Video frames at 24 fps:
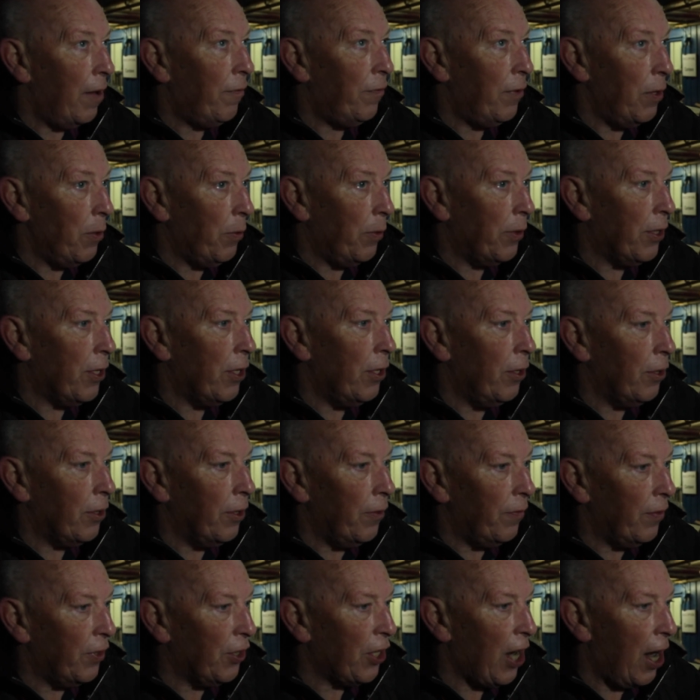if you were to look
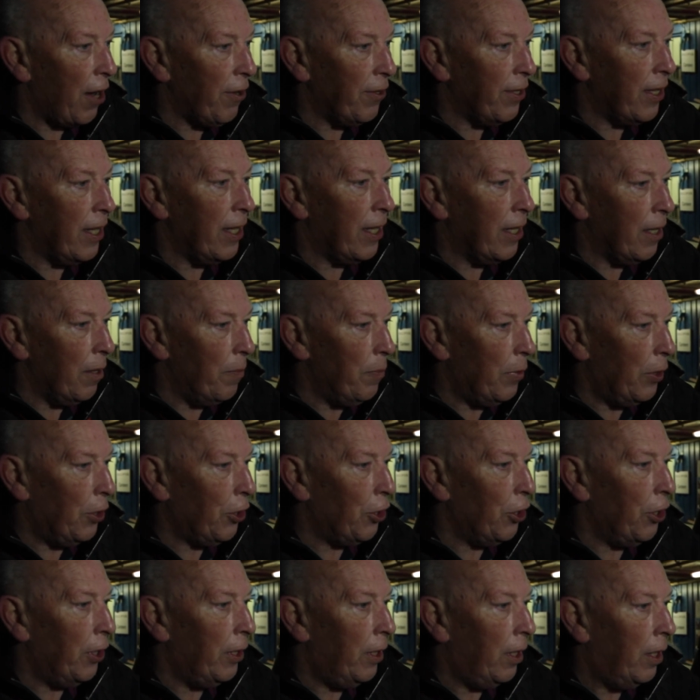at the Charity
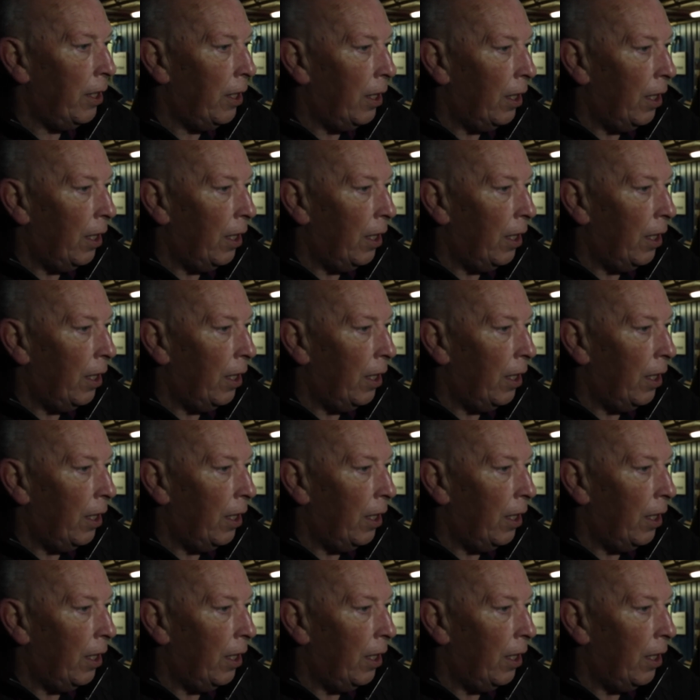Commission